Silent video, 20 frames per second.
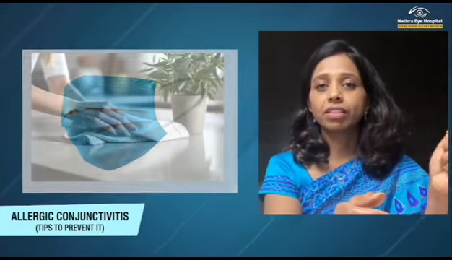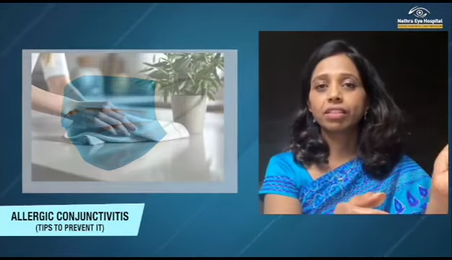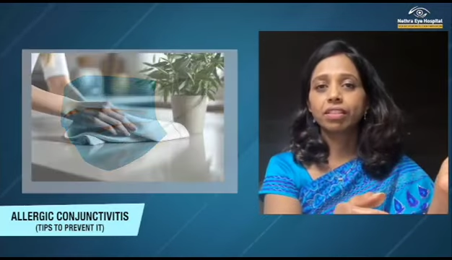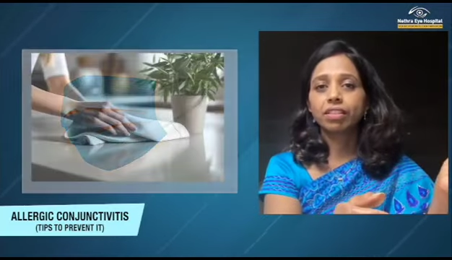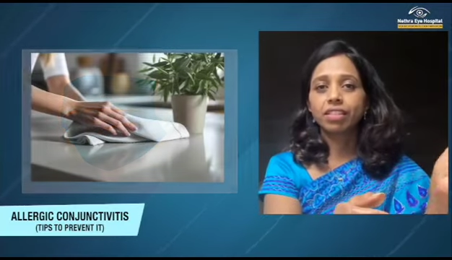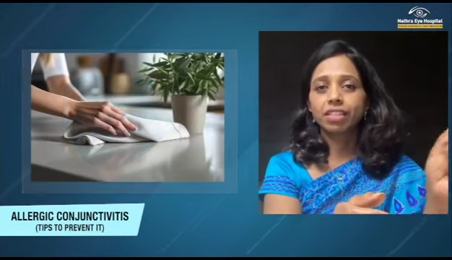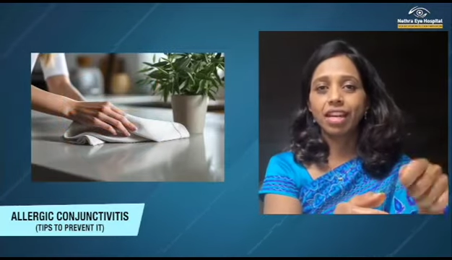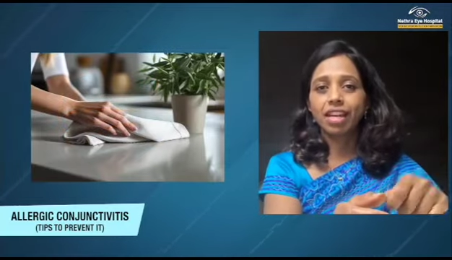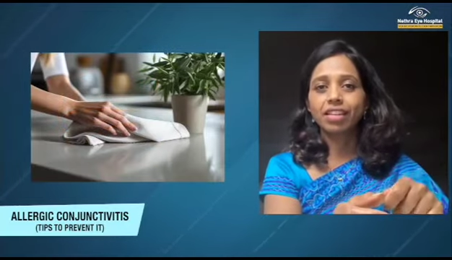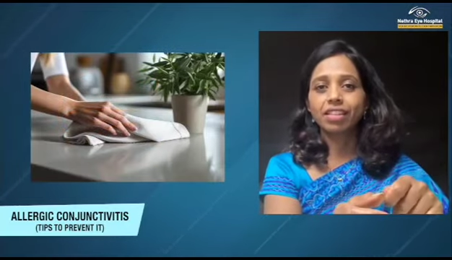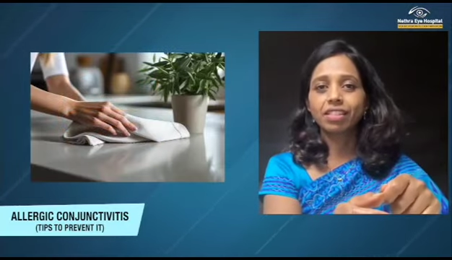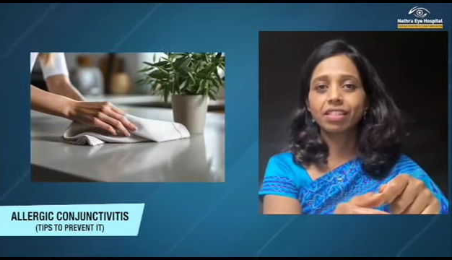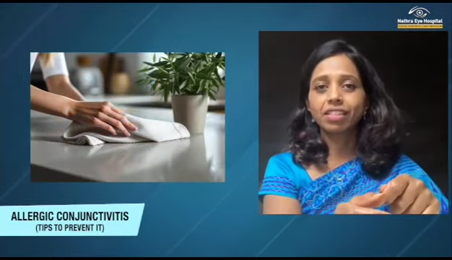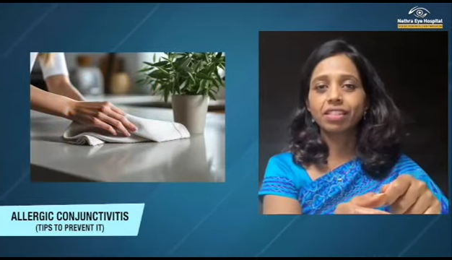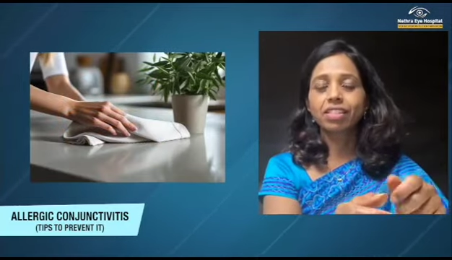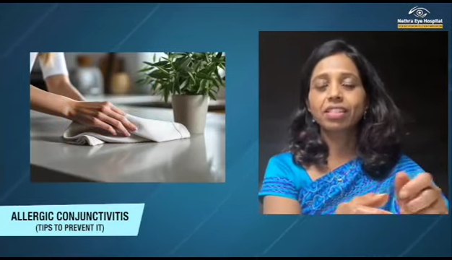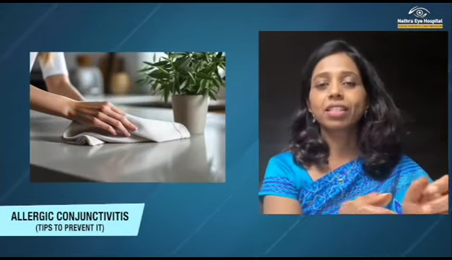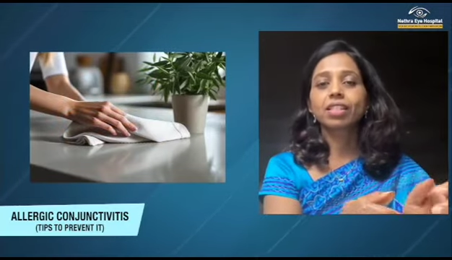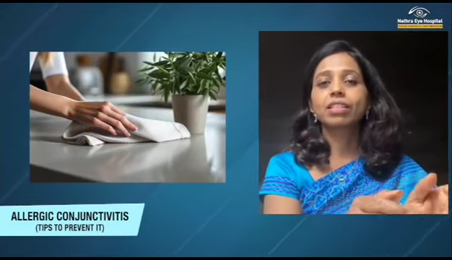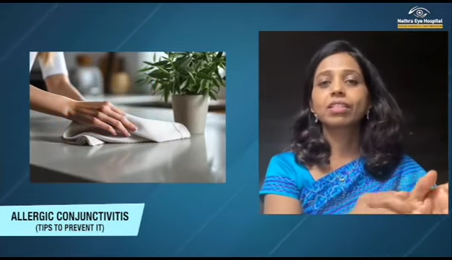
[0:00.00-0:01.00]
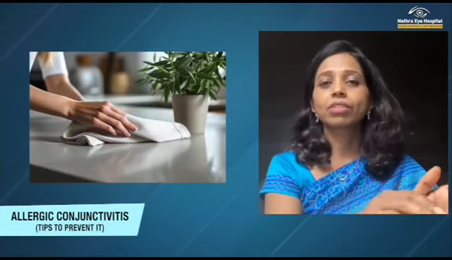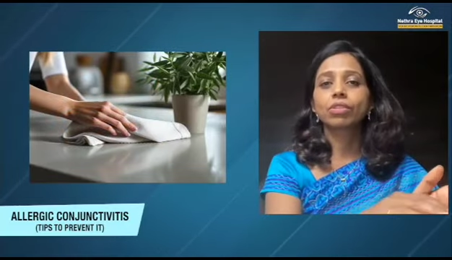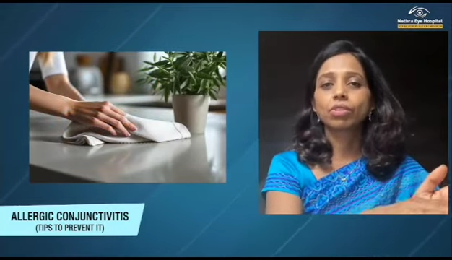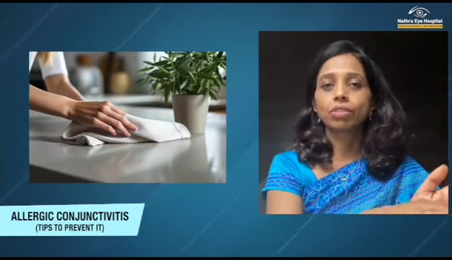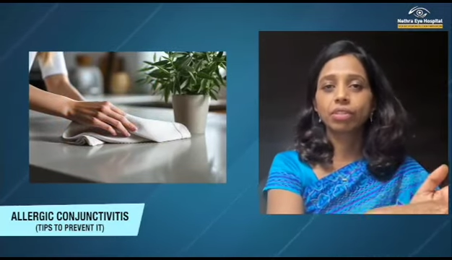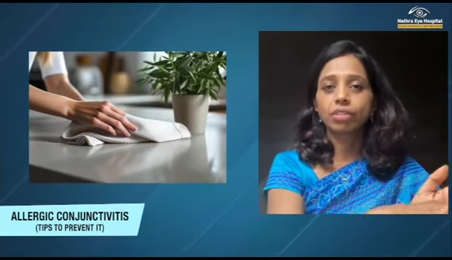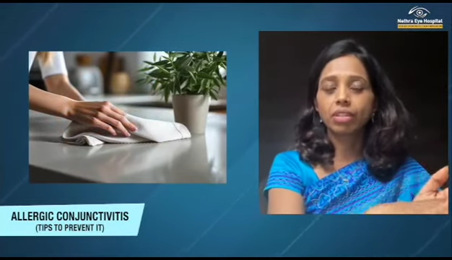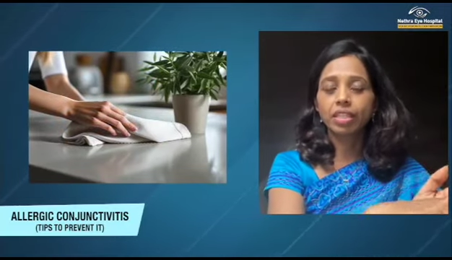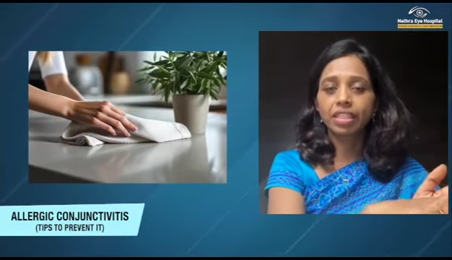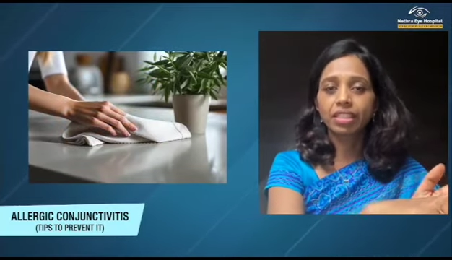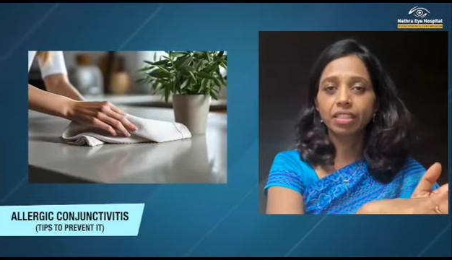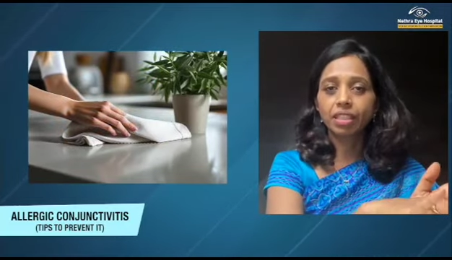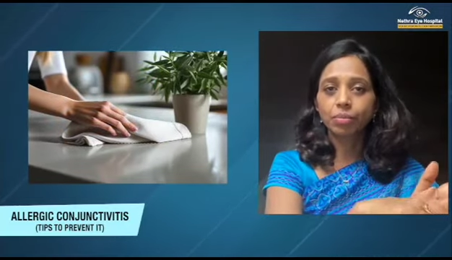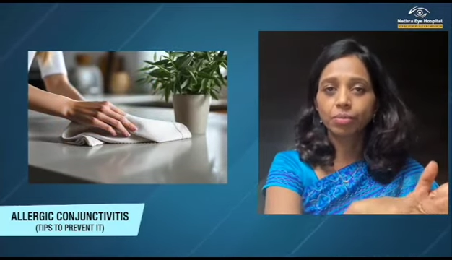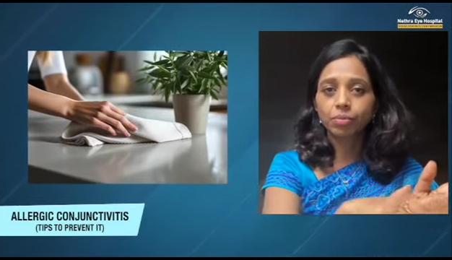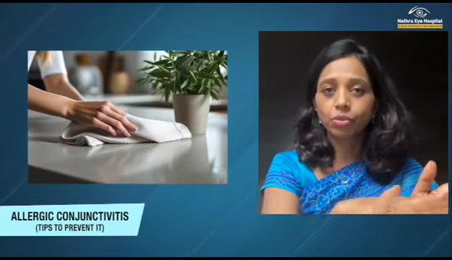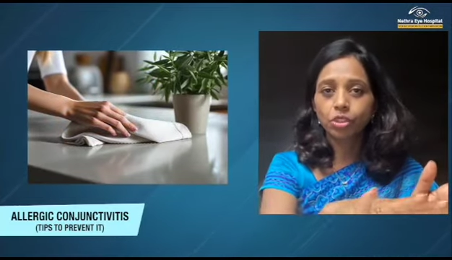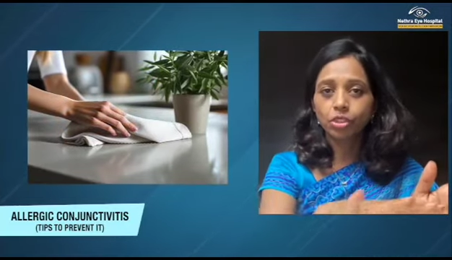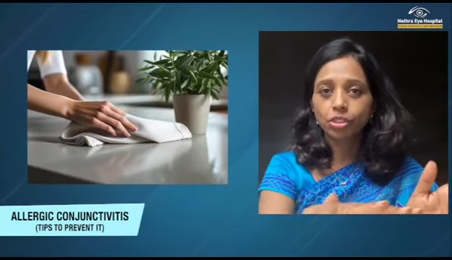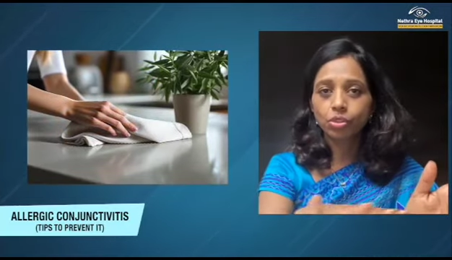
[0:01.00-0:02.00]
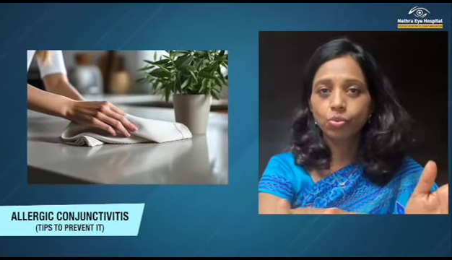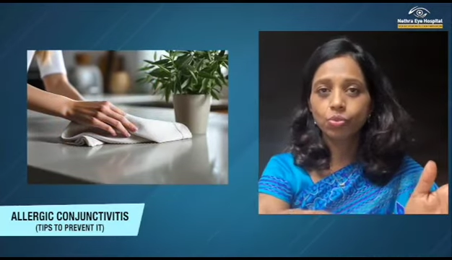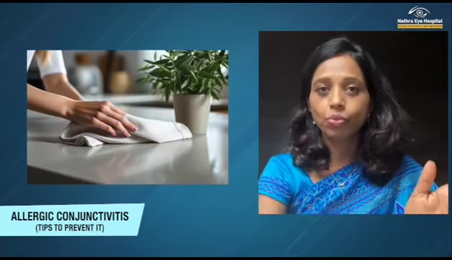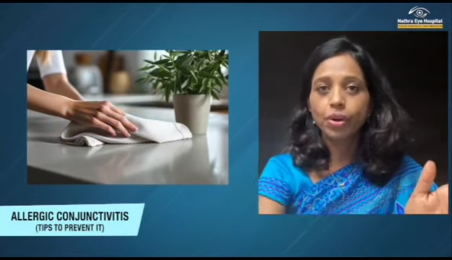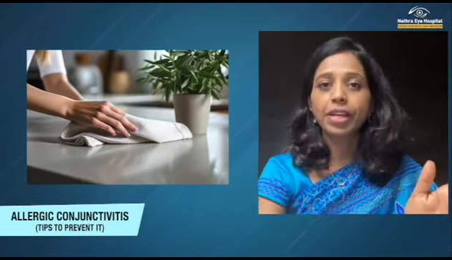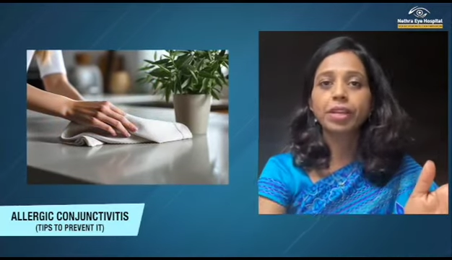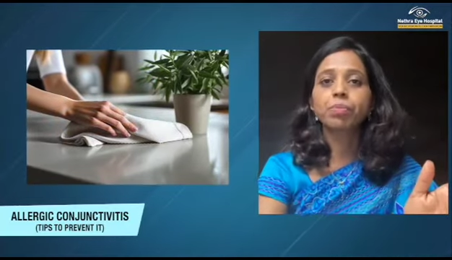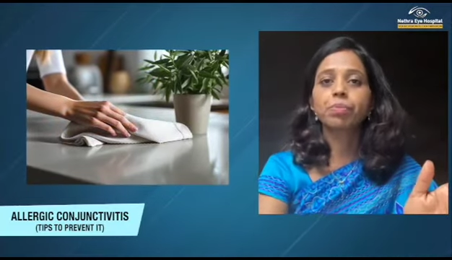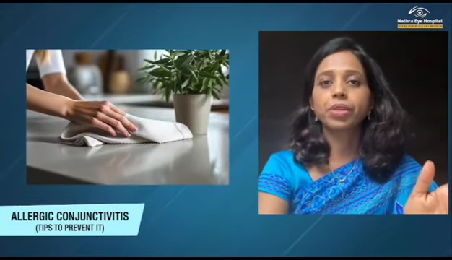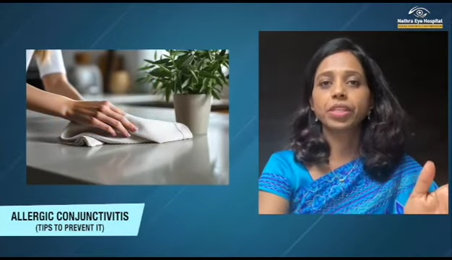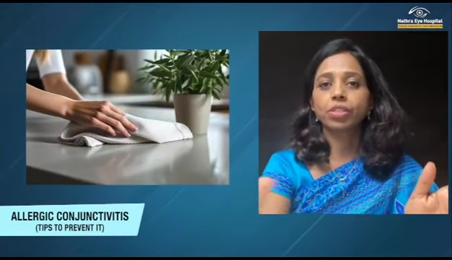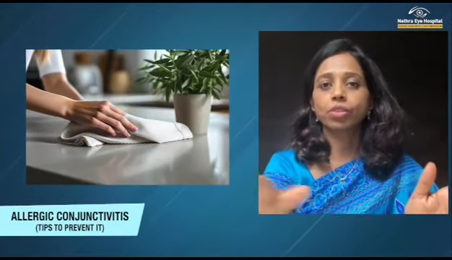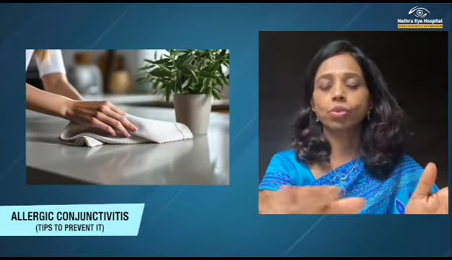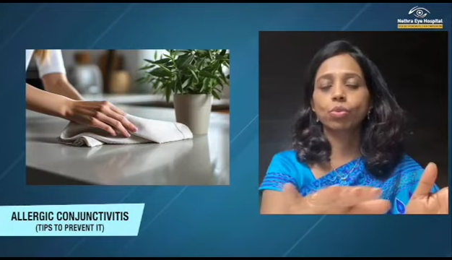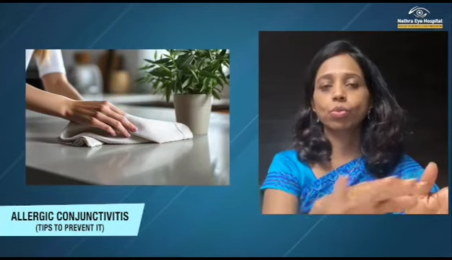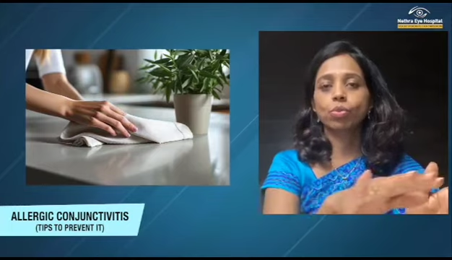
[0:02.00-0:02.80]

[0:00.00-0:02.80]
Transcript: a dry dusting, you let them just wipe it.